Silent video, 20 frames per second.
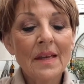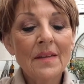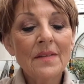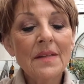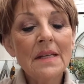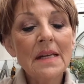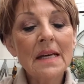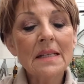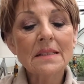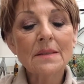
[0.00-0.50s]

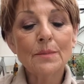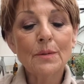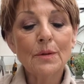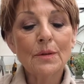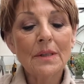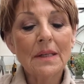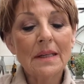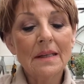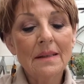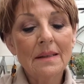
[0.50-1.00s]
The next
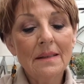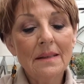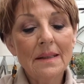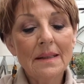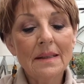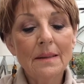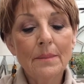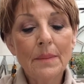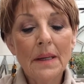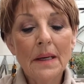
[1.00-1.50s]
morning,
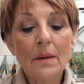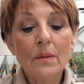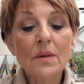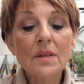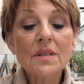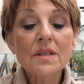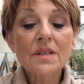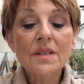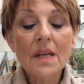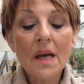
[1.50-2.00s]
Little Bear
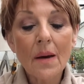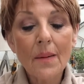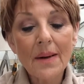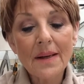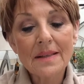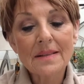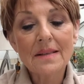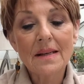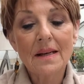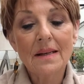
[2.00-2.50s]
was so
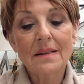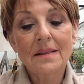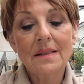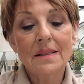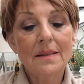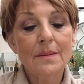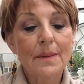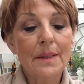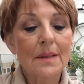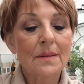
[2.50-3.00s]

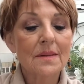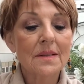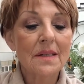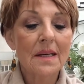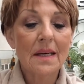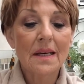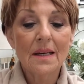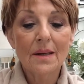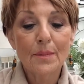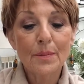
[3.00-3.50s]
excited about
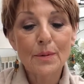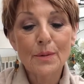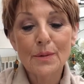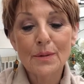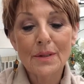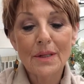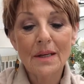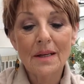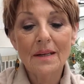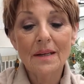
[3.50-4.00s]
staying up
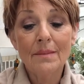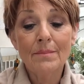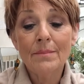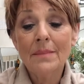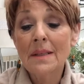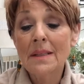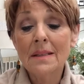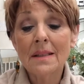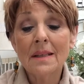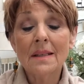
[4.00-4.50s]
all night and
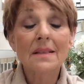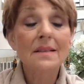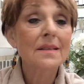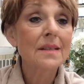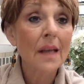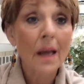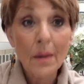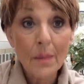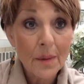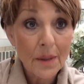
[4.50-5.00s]
meeting
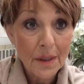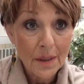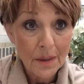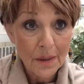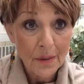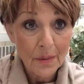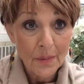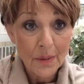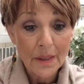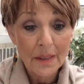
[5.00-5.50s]
so many
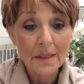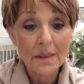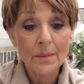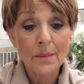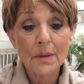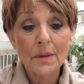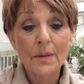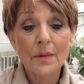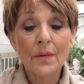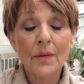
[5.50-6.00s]
new
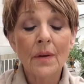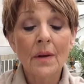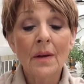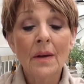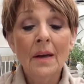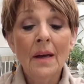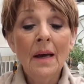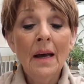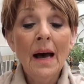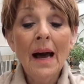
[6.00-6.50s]
animals.
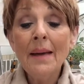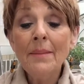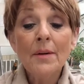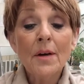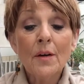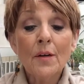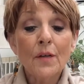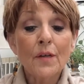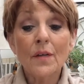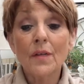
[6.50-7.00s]
I'm
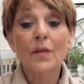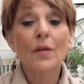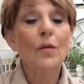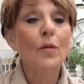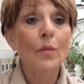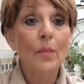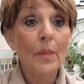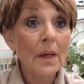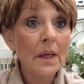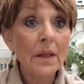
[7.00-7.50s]
going to visit
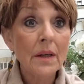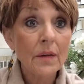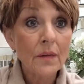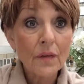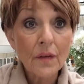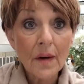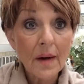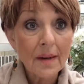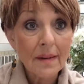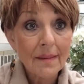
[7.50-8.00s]
all my new
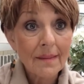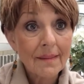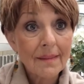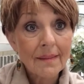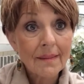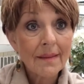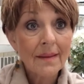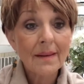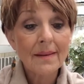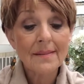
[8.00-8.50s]
friends,
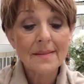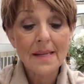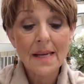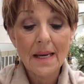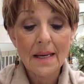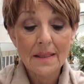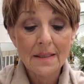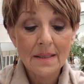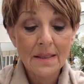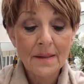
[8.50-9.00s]
he
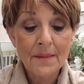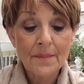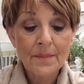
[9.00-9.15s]
said.